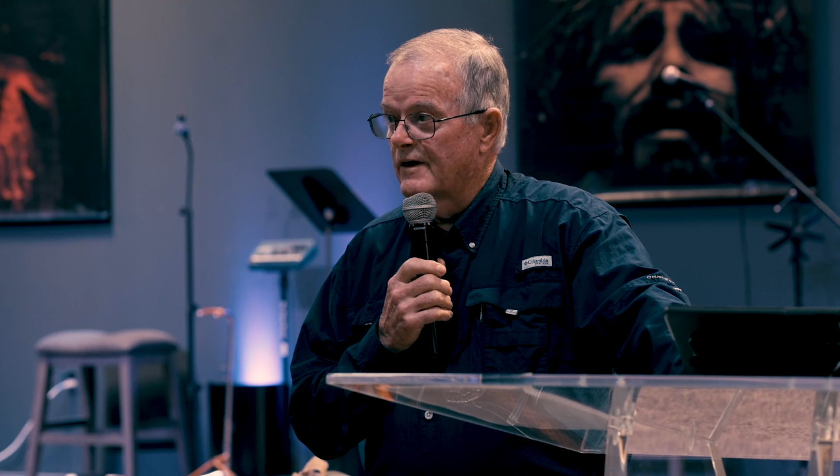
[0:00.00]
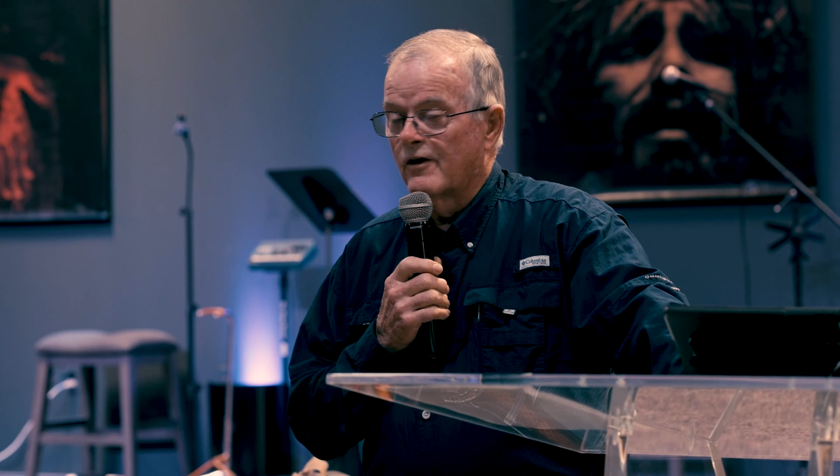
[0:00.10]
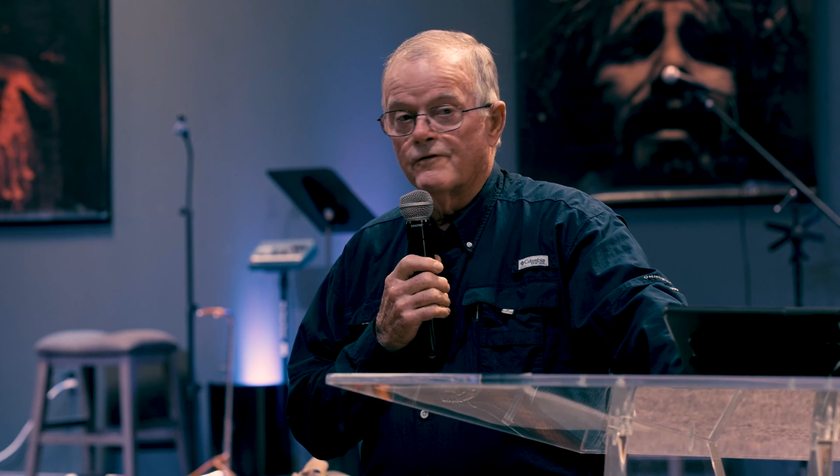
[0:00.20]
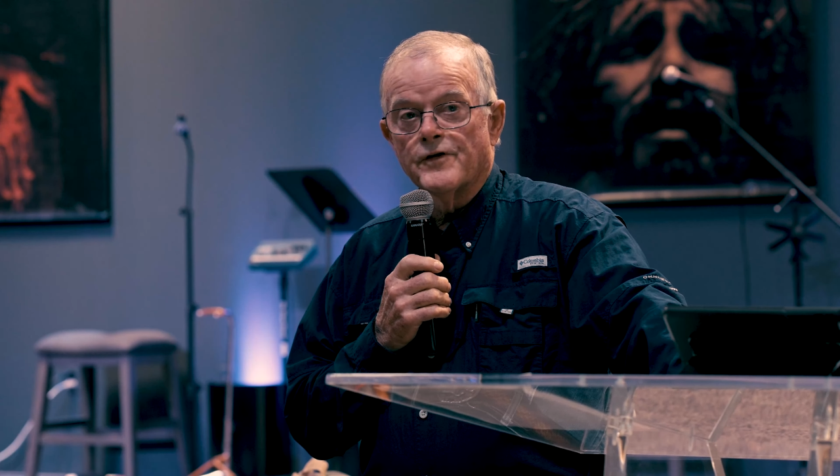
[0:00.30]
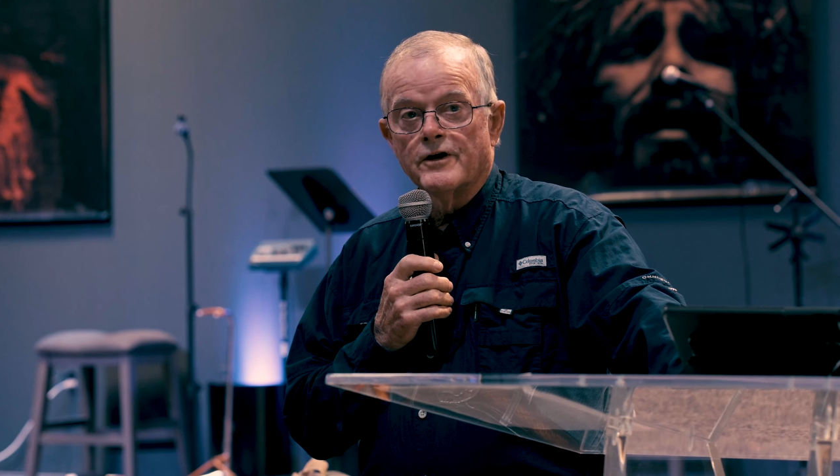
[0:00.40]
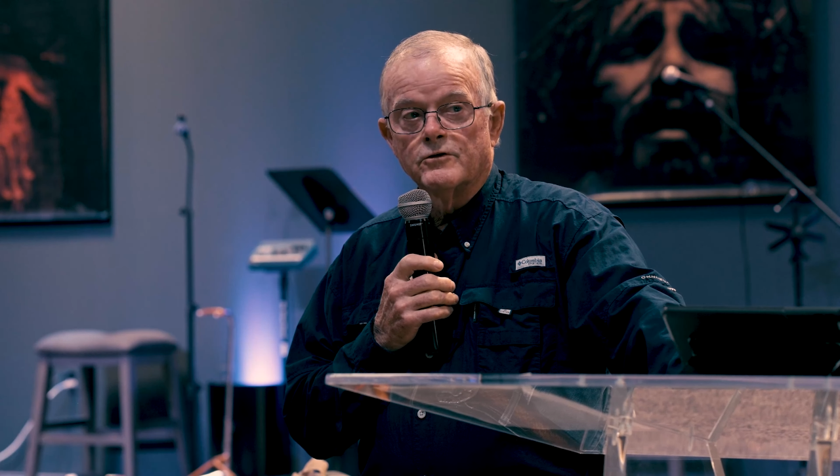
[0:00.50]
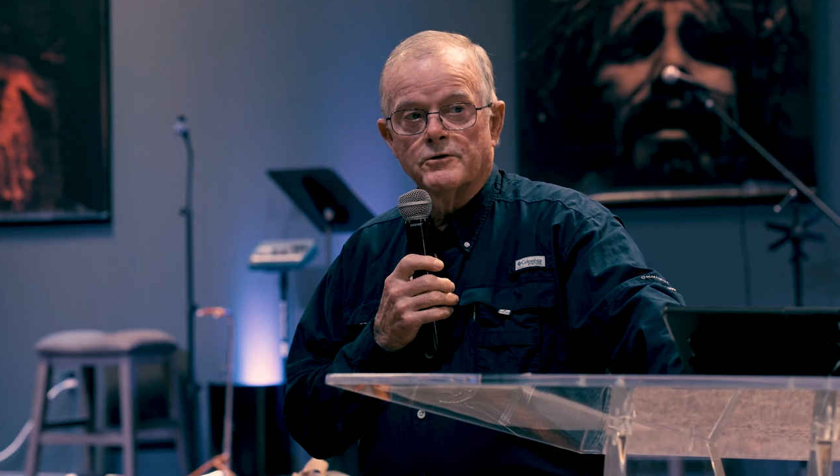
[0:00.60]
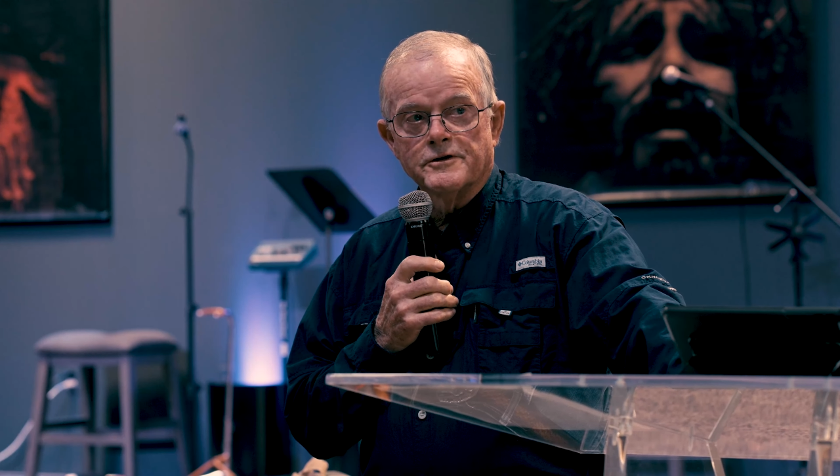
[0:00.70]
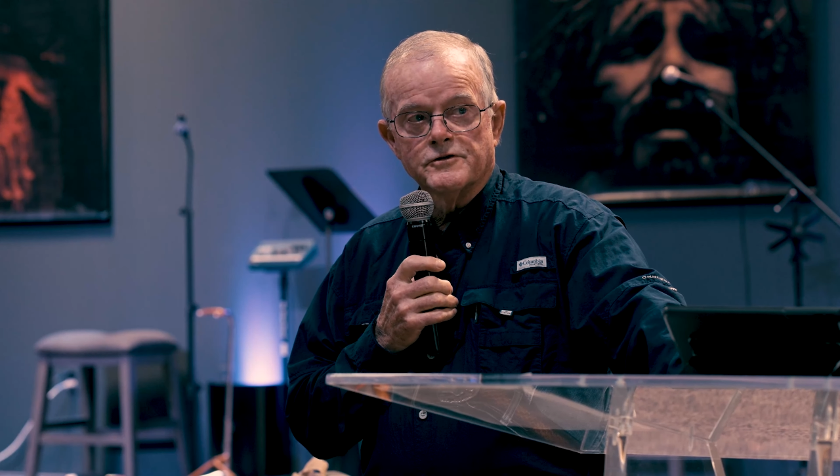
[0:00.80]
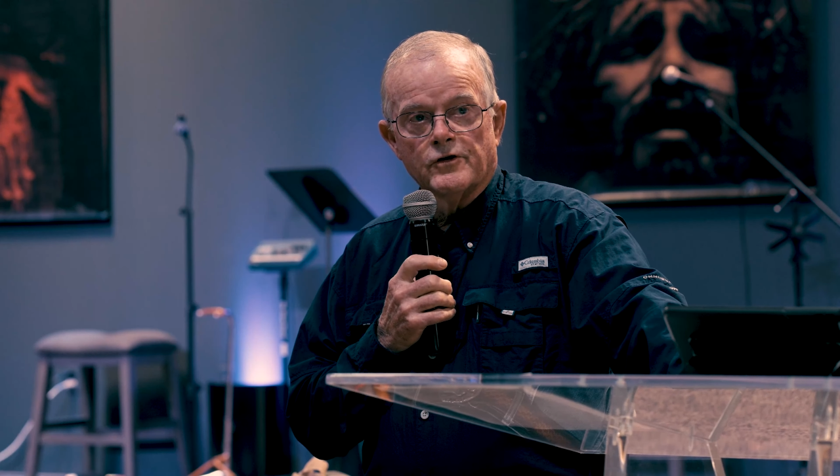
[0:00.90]
our Federal
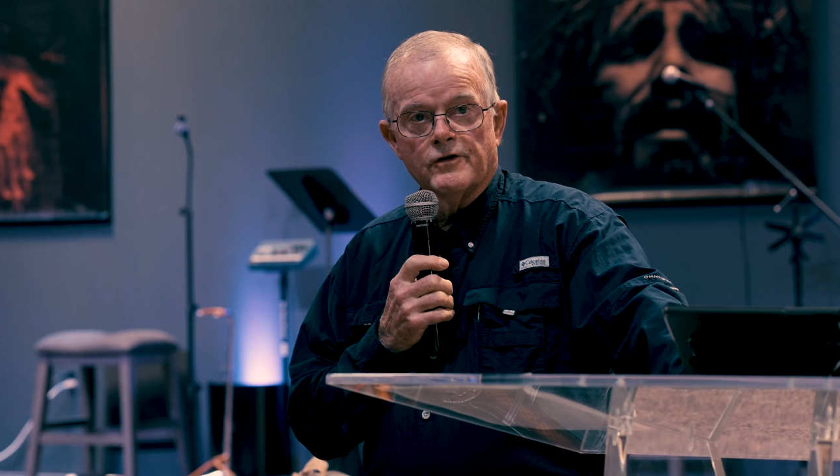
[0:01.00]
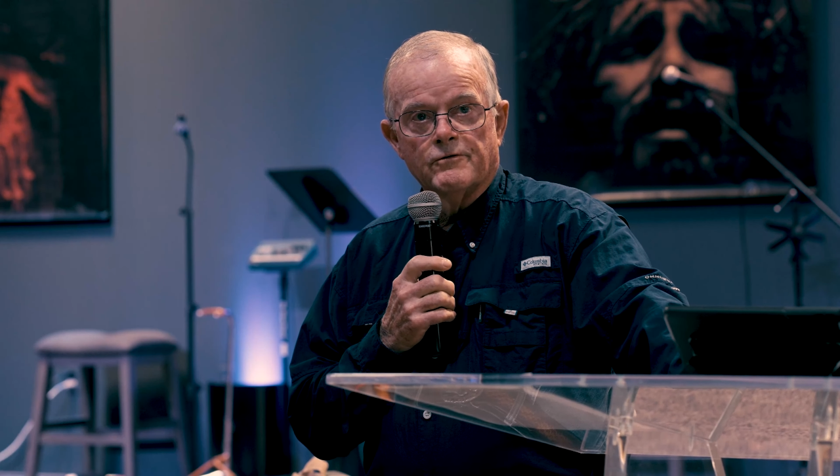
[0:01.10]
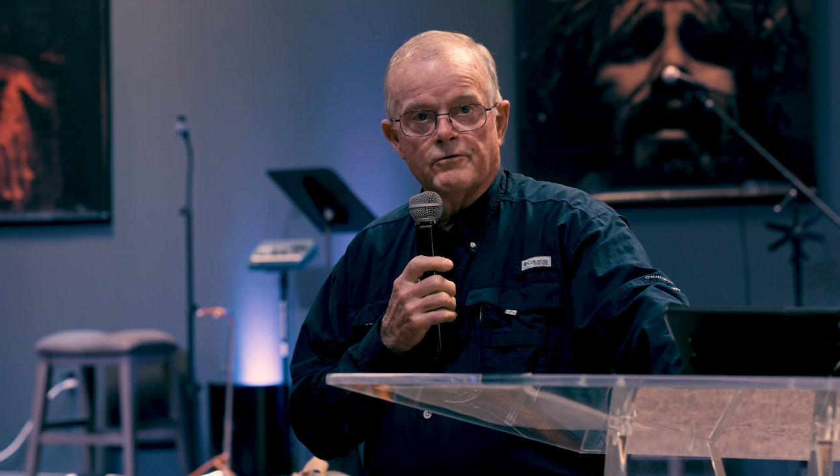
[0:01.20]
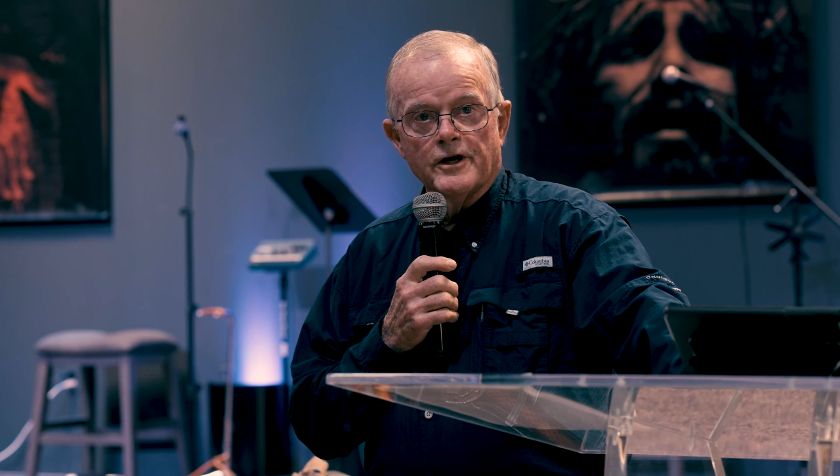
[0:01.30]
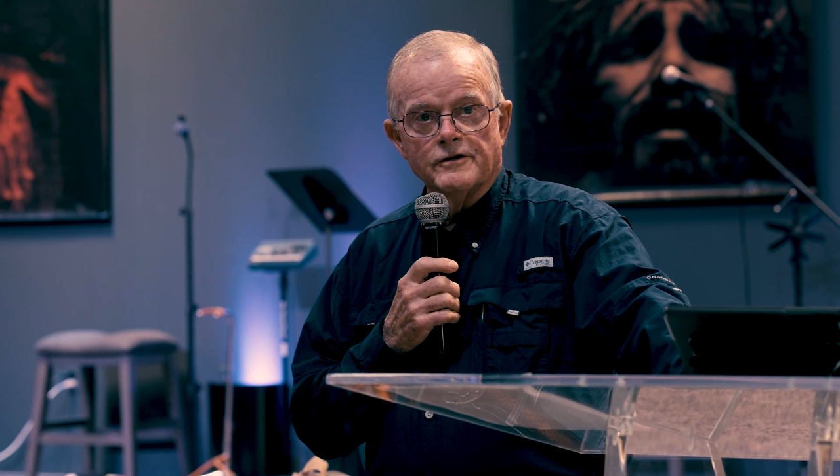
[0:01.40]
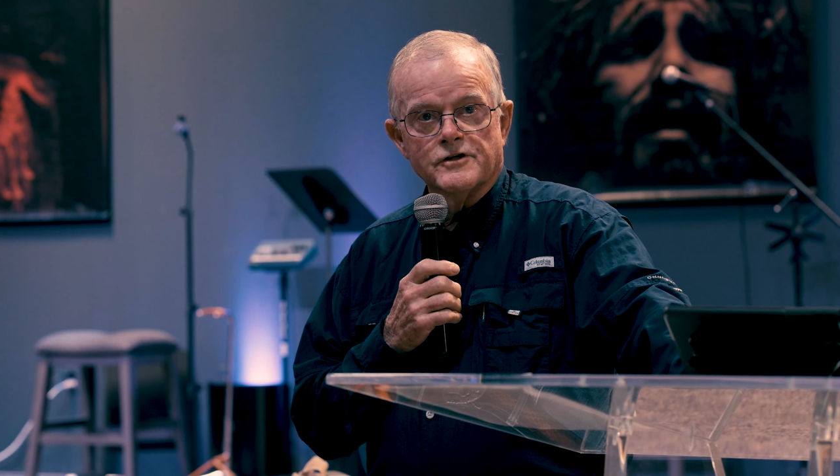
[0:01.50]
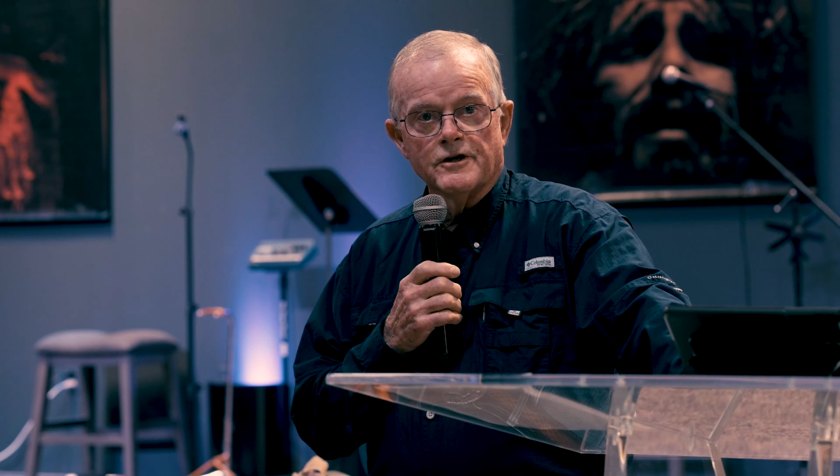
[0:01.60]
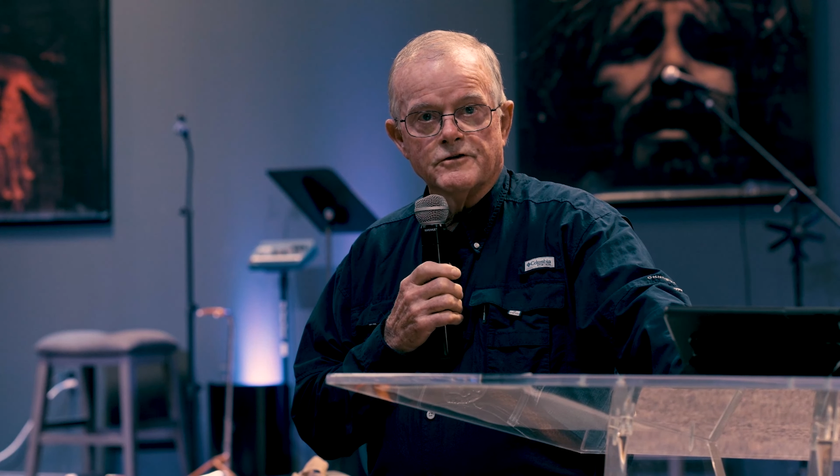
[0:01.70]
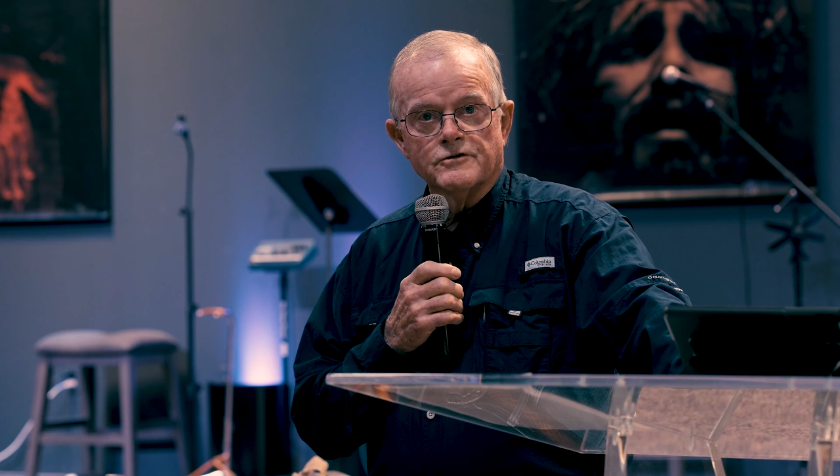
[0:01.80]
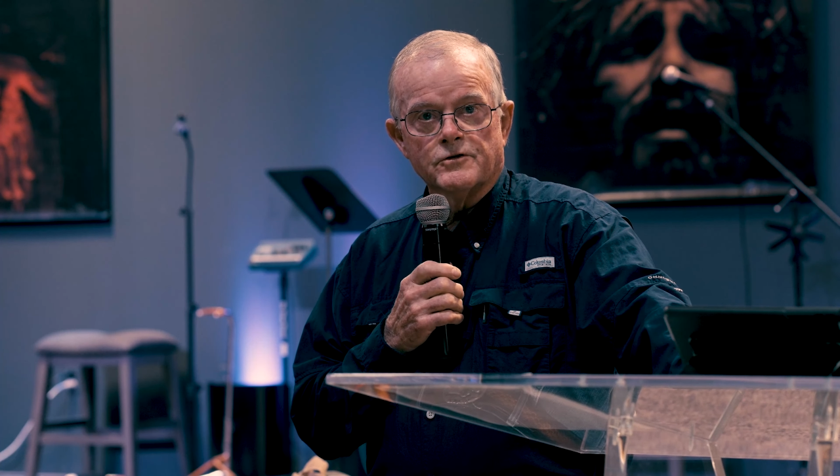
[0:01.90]
Reserve raised
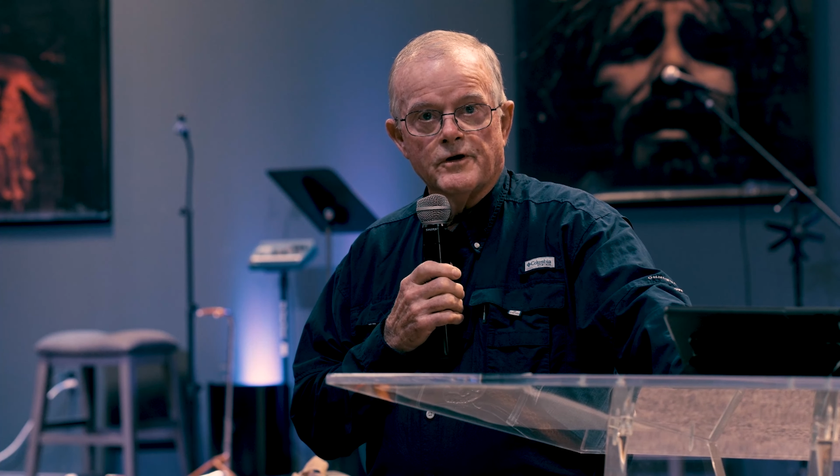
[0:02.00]
interest